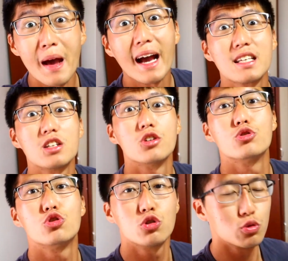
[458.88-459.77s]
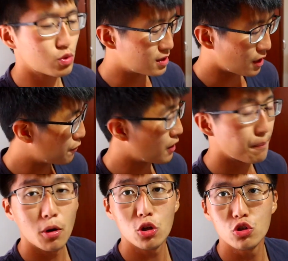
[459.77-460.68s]
back here to
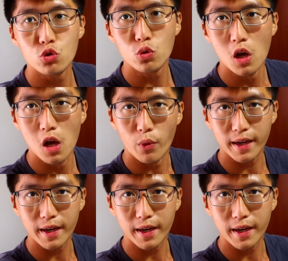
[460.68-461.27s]
Safranbolu. We're